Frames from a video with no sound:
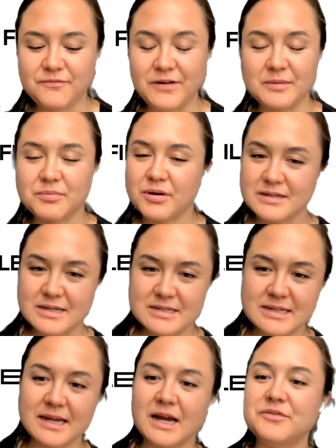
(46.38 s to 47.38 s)
find
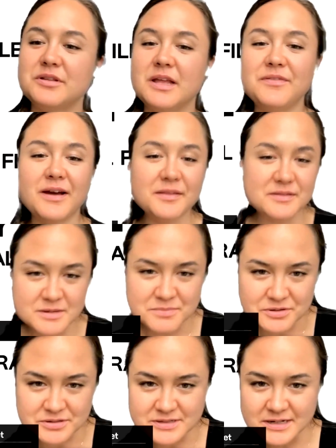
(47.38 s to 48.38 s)
processing after they've had this
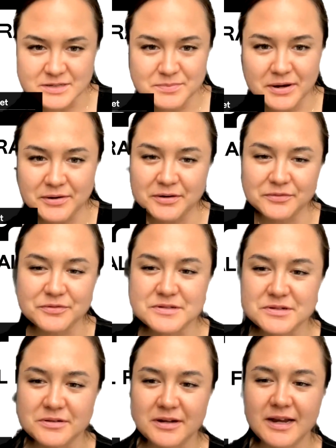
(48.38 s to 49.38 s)
computer science background for
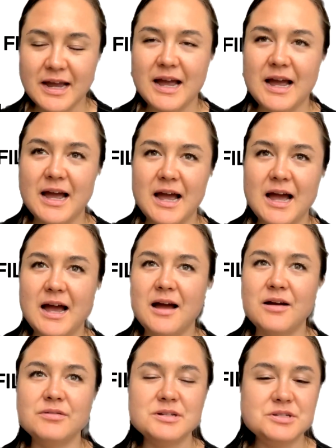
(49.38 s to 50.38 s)
so long.
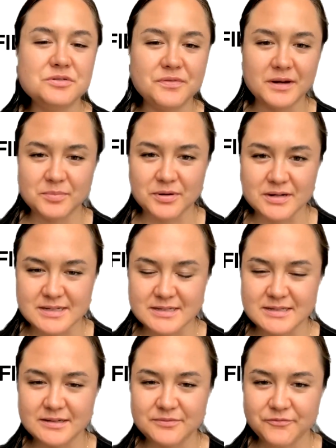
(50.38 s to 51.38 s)
How did you find
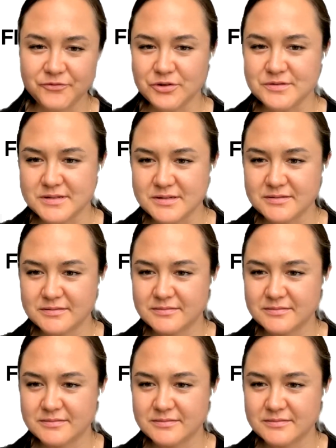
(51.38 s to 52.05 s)
processing first?